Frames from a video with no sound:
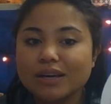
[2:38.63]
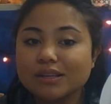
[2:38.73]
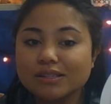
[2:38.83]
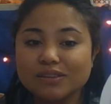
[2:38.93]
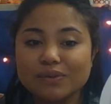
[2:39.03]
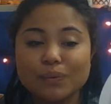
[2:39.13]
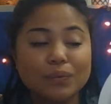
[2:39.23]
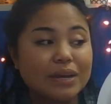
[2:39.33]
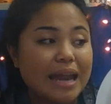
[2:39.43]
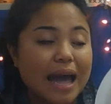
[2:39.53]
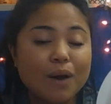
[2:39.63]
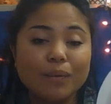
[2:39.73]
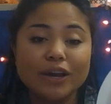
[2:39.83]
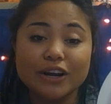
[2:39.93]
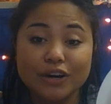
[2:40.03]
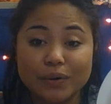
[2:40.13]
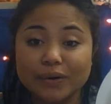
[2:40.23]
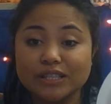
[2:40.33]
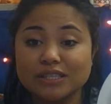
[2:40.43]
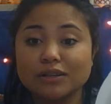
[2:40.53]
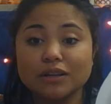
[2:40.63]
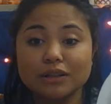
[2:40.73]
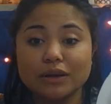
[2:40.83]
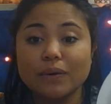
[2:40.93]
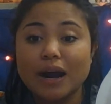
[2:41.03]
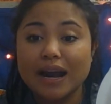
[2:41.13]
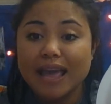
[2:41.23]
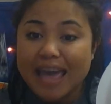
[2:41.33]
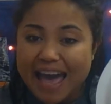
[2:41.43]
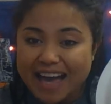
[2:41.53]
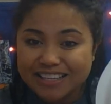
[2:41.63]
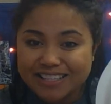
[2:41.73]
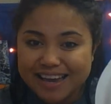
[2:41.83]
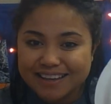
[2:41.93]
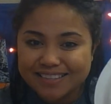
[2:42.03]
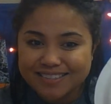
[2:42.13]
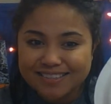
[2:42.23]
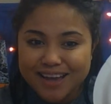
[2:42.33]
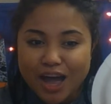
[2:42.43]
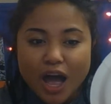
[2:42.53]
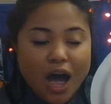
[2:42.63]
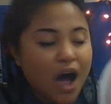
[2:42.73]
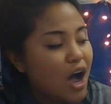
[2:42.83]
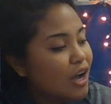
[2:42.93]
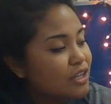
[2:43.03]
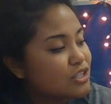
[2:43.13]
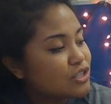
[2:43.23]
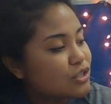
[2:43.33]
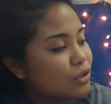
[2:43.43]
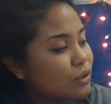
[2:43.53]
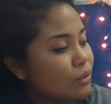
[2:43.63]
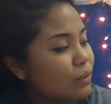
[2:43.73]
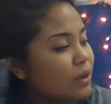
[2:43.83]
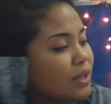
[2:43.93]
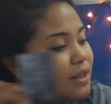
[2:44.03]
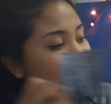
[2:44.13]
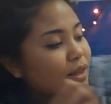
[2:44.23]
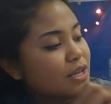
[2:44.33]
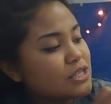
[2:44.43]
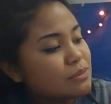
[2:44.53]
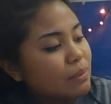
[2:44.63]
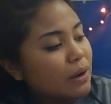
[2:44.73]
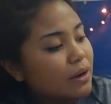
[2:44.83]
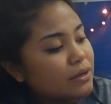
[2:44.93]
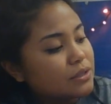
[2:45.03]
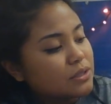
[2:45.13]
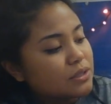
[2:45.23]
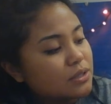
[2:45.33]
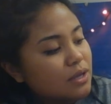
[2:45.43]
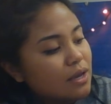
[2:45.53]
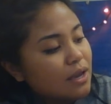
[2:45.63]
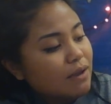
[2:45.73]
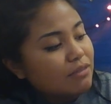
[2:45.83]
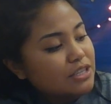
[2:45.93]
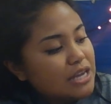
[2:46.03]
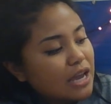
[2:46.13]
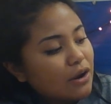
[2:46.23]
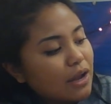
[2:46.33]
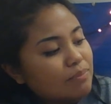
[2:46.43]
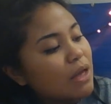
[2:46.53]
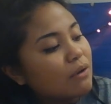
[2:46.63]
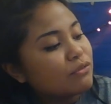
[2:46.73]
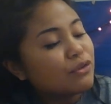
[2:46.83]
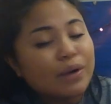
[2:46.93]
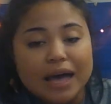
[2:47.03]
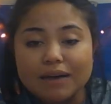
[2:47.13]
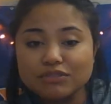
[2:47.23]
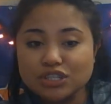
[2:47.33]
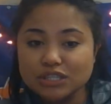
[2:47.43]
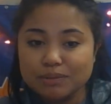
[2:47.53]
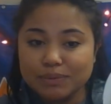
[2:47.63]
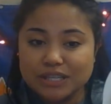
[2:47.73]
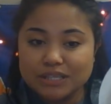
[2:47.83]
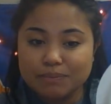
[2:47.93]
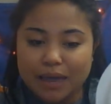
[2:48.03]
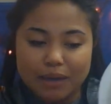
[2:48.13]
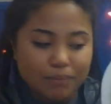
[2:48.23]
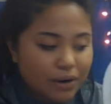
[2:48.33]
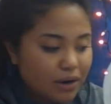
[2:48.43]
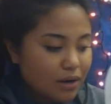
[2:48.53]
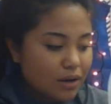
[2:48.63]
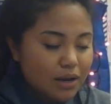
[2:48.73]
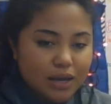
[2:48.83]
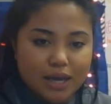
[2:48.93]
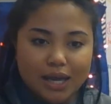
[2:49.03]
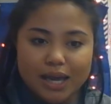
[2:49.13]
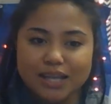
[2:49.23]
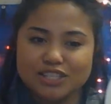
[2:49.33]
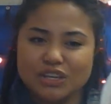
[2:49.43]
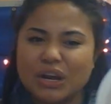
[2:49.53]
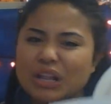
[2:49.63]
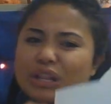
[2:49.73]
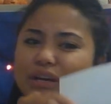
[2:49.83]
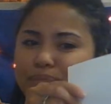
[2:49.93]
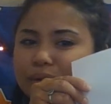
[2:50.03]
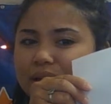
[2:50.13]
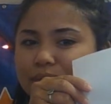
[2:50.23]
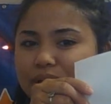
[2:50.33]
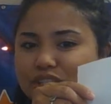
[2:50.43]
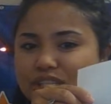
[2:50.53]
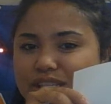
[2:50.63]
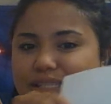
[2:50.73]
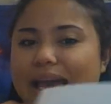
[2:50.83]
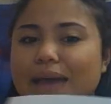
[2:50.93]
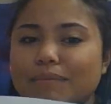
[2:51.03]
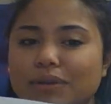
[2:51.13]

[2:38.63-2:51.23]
So now we are going to glue our cactus onto this part of the diagram. Now if you have just a piece of paper, it's going to look pretty much the same.